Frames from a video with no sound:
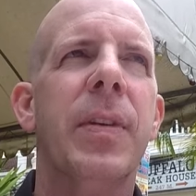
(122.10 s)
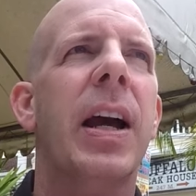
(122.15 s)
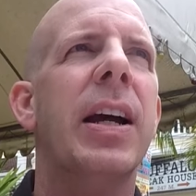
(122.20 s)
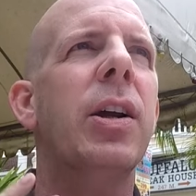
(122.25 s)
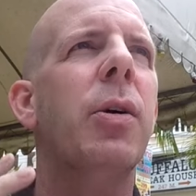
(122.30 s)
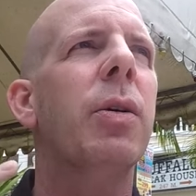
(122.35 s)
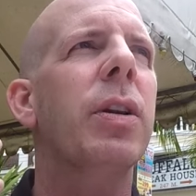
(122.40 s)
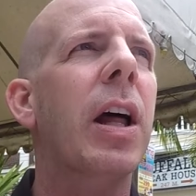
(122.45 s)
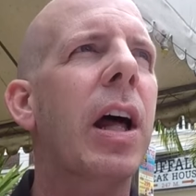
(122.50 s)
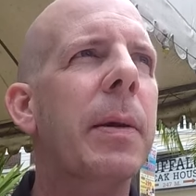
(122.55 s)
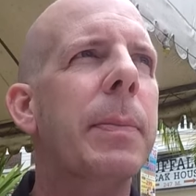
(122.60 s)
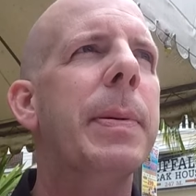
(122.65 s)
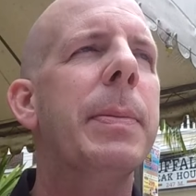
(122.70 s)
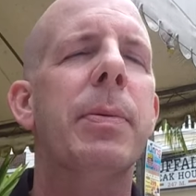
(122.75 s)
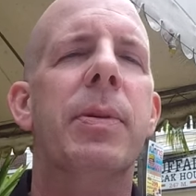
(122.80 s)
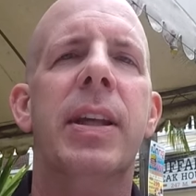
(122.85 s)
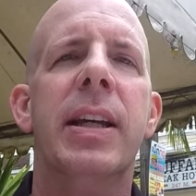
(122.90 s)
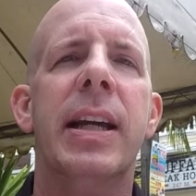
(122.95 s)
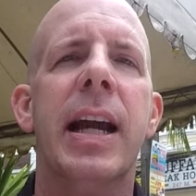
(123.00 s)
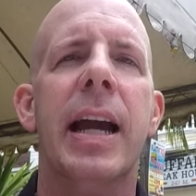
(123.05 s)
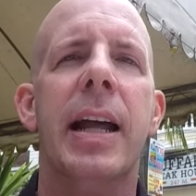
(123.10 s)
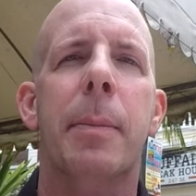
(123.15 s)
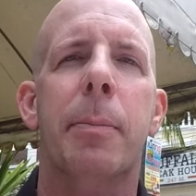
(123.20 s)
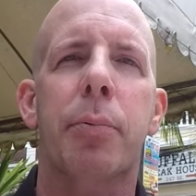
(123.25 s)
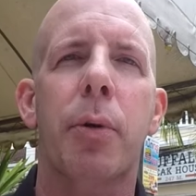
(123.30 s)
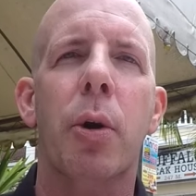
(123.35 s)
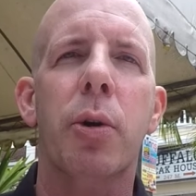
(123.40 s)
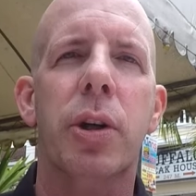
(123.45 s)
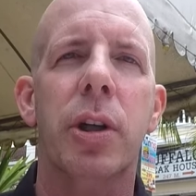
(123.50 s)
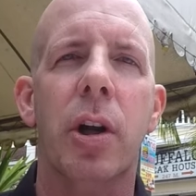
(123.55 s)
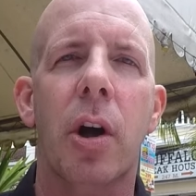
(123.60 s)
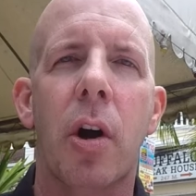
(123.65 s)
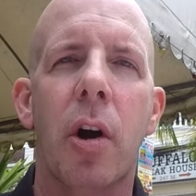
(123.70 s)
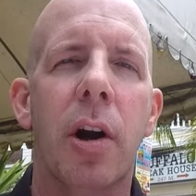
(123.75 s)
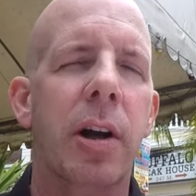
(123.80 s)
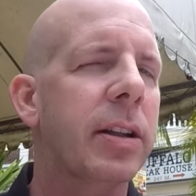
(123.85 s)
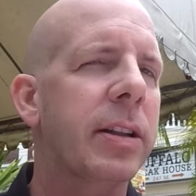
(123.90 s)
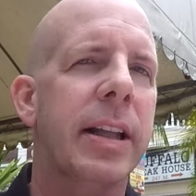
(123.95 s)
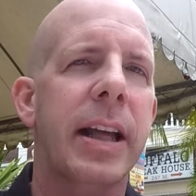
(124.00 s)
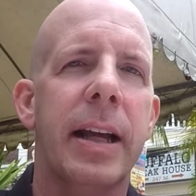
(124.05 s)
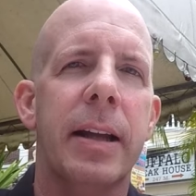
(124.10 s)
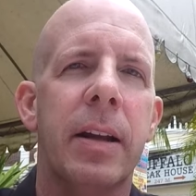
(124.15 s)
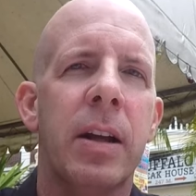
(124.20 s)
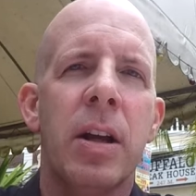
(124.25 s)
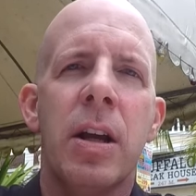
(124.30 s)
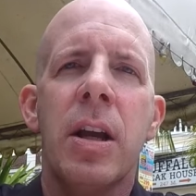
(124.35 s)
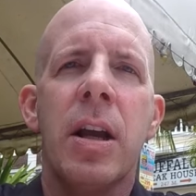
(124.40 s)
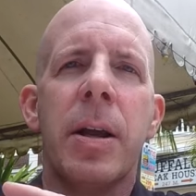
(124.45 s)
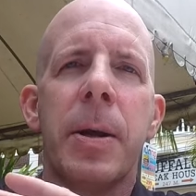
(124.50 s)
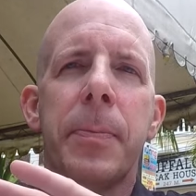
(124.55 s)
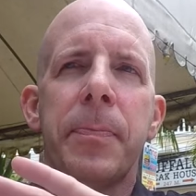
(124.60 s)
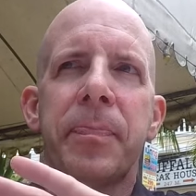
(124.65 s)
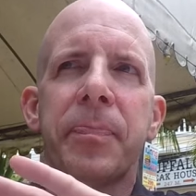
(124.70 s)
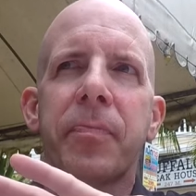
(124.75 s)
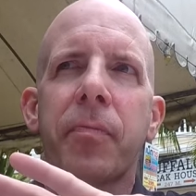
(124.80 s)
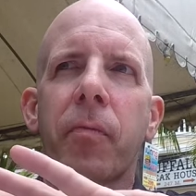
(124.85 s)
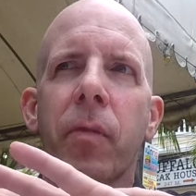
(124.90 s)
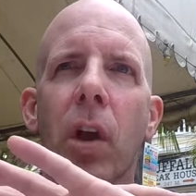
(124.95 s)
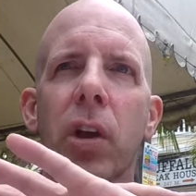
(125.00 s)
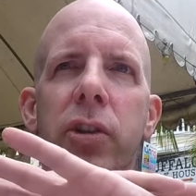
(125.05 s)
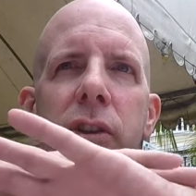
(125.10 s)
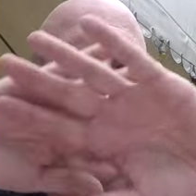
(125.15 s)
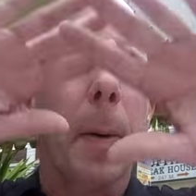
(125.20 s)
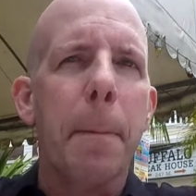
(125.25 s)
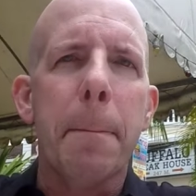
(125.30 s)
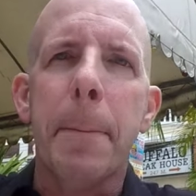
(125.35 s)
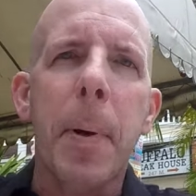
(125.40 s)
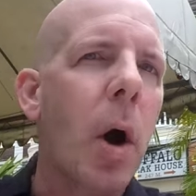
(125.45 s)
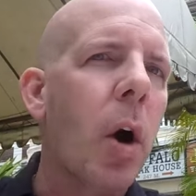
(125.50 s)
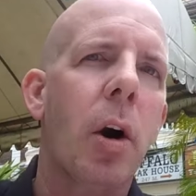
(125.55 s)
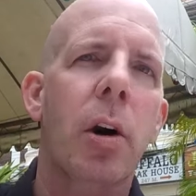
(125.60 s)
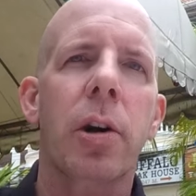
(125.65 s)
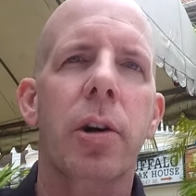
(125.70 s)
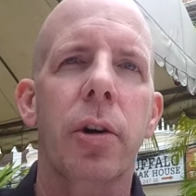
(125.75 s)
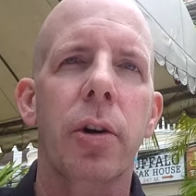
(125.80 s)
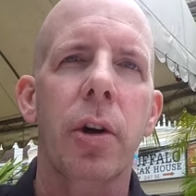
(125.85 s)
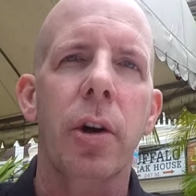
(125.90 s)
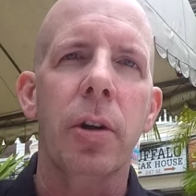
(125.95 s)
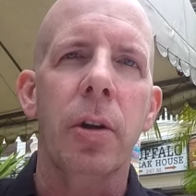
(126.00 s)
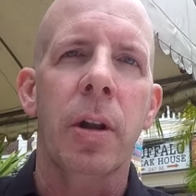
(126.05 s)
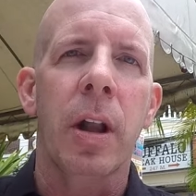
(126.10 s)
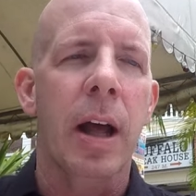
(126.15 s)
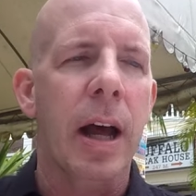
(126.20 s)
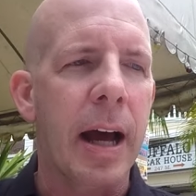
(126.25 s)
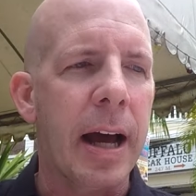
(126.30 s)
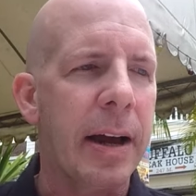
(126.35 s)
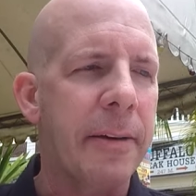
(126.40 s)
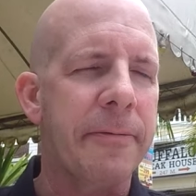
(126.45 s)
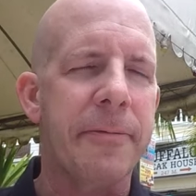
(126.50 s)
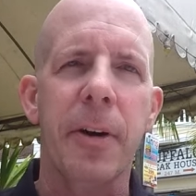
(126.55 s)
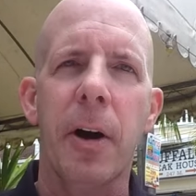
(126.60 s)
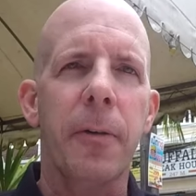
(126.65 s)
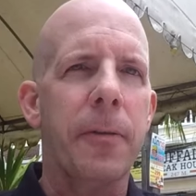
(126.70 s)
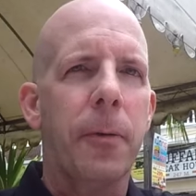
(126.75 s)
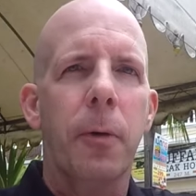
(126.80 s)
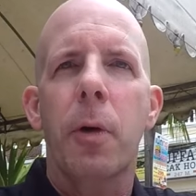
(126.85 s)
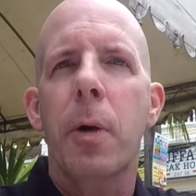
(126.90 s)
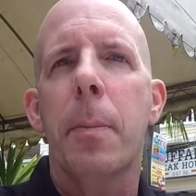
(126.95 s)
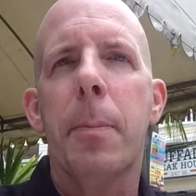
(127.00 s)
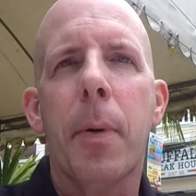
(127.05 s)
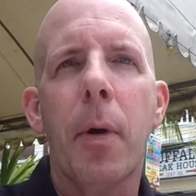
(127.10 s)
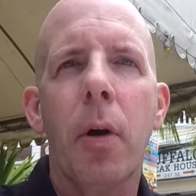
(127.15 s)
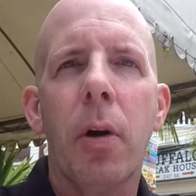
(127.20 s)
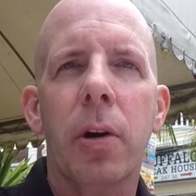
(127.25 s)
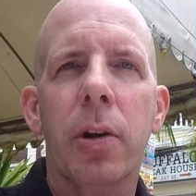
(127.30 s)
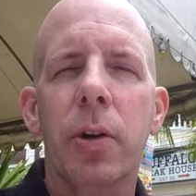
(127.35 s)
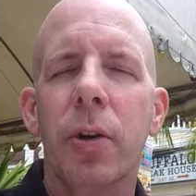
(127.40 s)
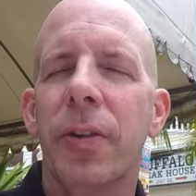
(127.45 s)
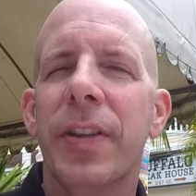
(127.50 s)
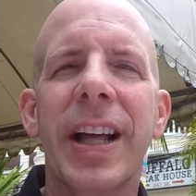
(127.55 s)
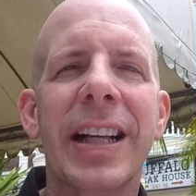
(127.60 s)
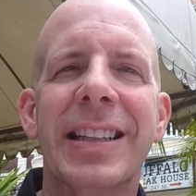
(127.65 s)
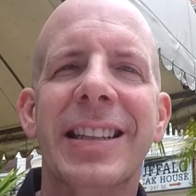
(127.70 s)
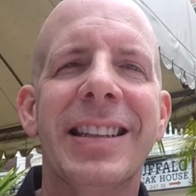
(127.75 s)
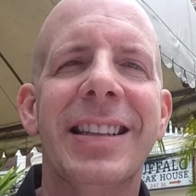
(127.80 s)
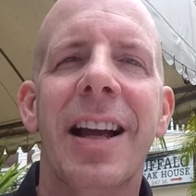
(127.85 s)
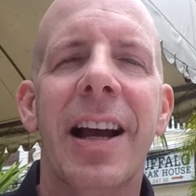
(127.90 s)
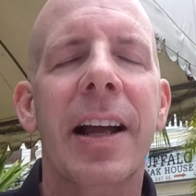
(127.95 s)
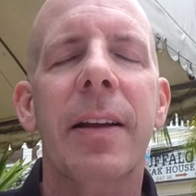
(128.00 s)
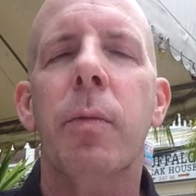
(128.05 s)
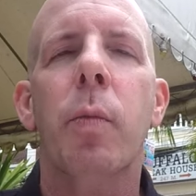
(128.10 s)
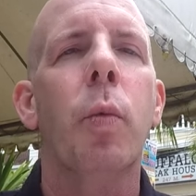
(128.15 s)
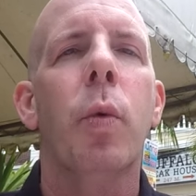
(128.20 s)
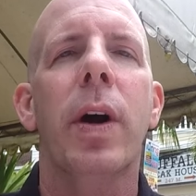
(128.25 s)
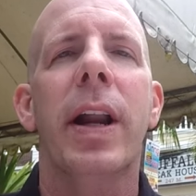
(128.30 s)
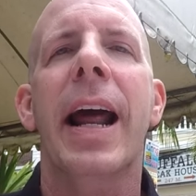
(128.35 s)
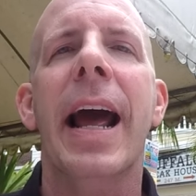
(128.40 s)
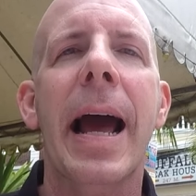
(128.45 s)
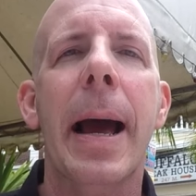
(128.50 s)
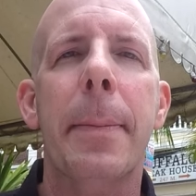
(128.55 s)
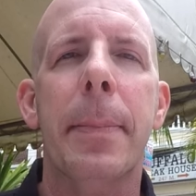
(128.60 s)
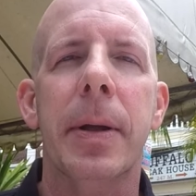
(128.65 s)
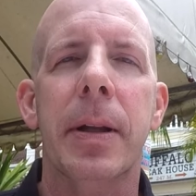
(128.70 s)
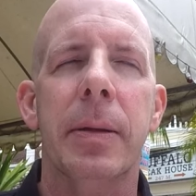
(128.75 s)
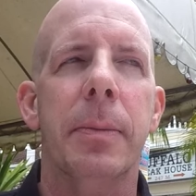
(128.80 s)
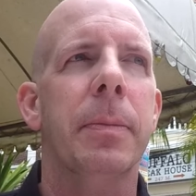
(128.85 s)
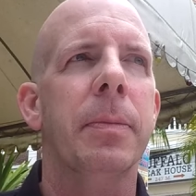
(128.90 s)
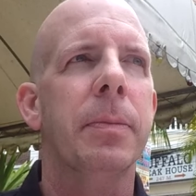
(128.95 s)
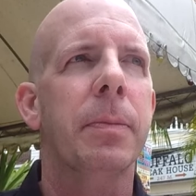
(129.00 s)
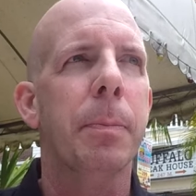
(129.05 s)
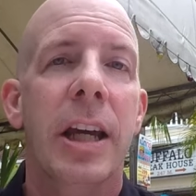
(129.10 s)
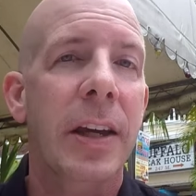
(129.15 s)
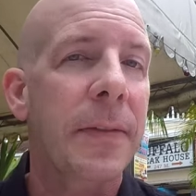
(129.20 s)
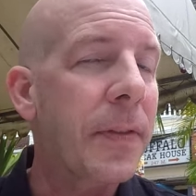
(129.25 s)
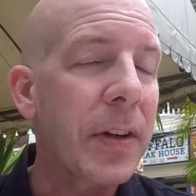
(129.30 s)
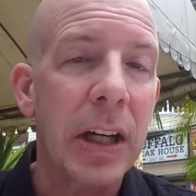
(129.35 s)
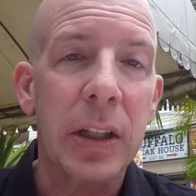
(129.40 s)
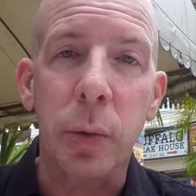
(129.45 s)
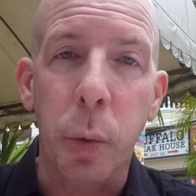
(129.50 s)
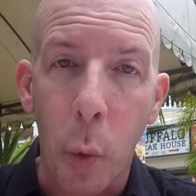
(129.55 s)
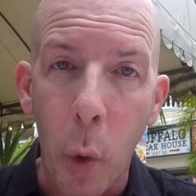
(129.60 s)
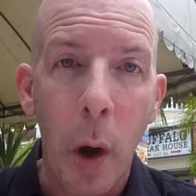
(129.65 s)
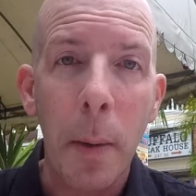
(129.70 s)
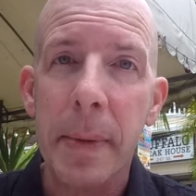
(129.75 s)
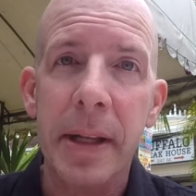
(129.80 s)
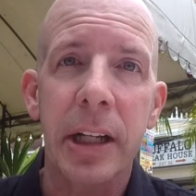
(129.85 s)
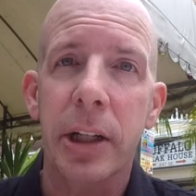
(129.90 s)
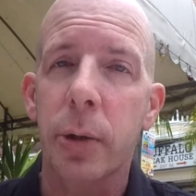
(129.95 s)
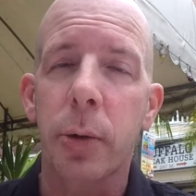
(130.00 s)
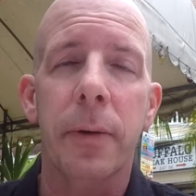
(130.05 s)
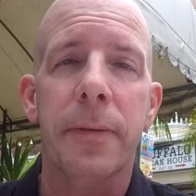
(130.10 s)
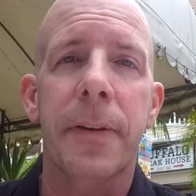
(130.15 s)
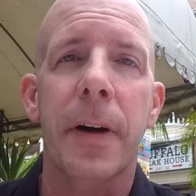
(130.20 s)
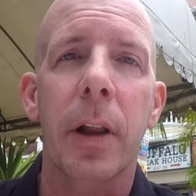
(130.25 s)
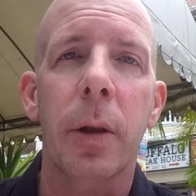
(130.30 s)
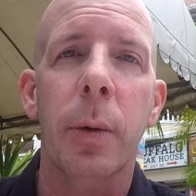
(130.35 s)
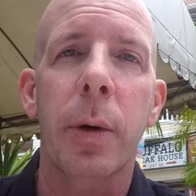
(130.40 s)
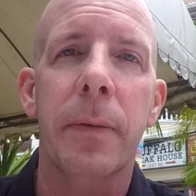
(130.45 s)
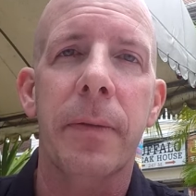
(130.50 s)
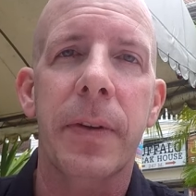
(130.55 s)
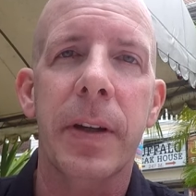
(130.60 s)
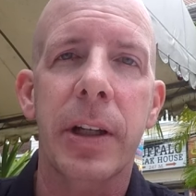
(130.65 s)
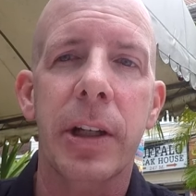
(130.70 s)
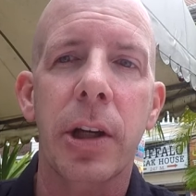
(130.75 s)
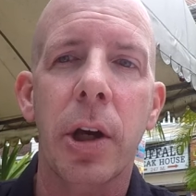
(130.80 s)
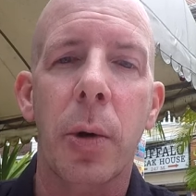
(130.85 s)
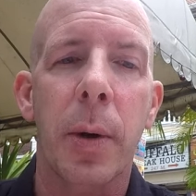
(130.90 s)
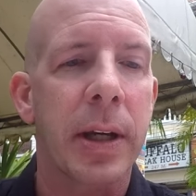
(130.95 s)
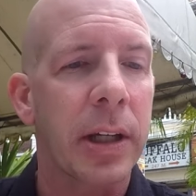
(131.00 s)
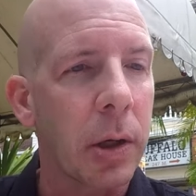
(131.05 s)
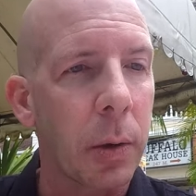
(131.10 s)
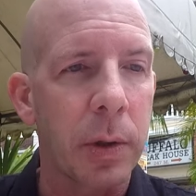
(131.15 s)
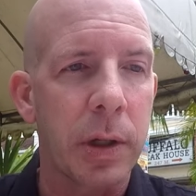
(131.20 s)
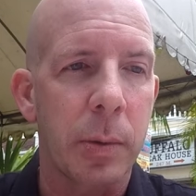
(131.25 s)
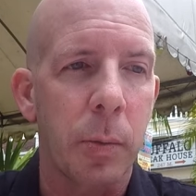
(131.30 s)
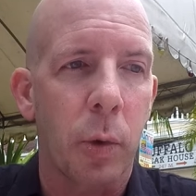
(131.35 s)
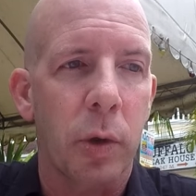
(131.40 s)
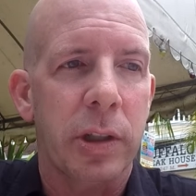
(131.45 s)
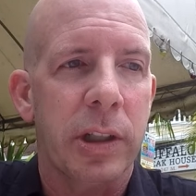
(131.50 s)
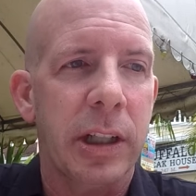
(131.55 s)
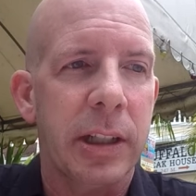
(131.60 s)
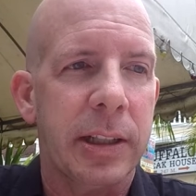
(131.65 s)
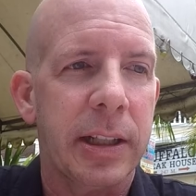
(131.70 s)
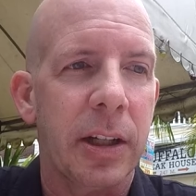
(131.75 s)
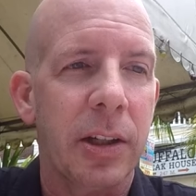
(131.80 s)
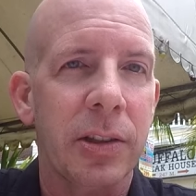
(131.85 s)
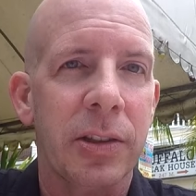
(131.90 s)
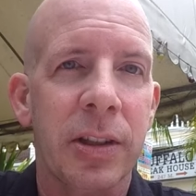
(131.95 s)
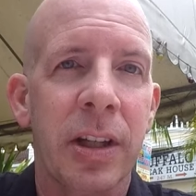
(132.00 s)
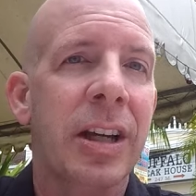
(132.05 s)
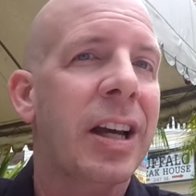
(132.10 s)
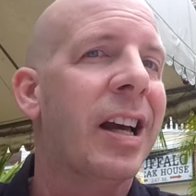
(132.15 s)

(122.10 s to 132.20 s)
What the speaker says: I know a lot of people think I had a broken heart and that some bar girl, I fell for a bar girl. That's not what happened. If you guys want me to do a follow-up video and go into more details,